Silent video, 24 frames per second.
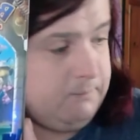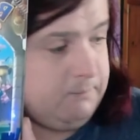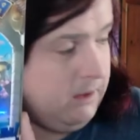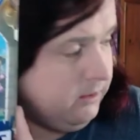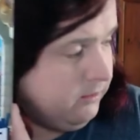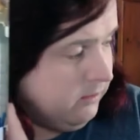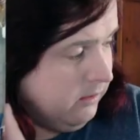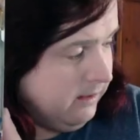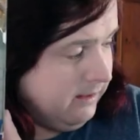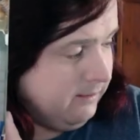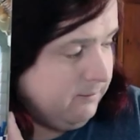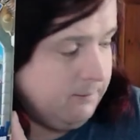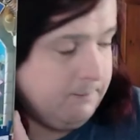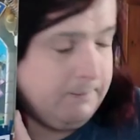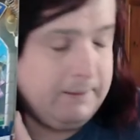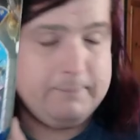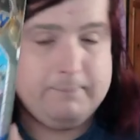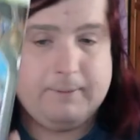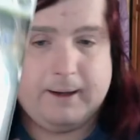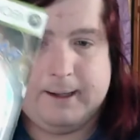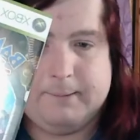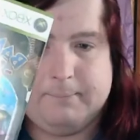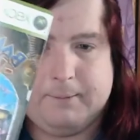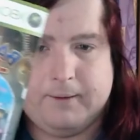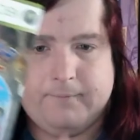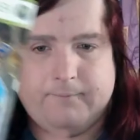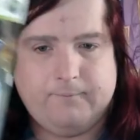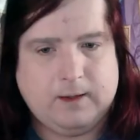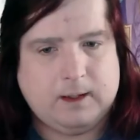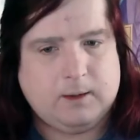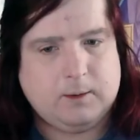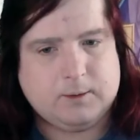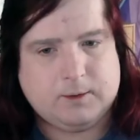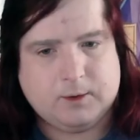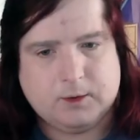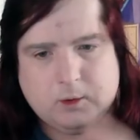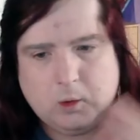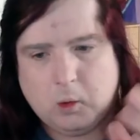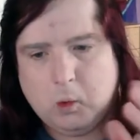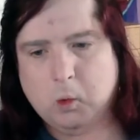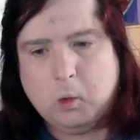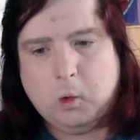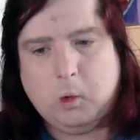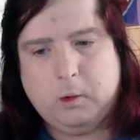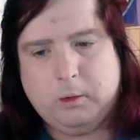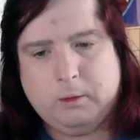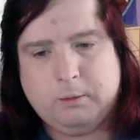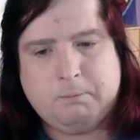Most of this being paid by vouchers
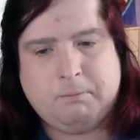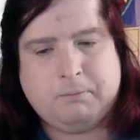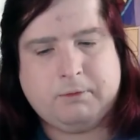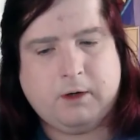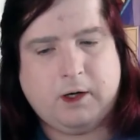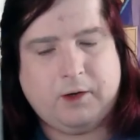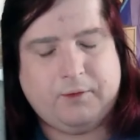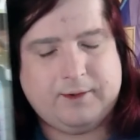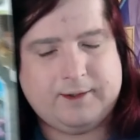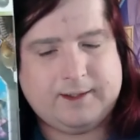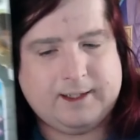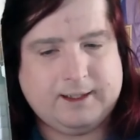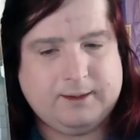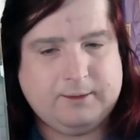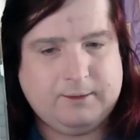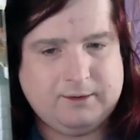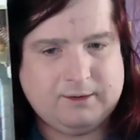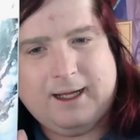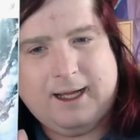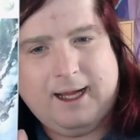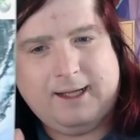or private sales.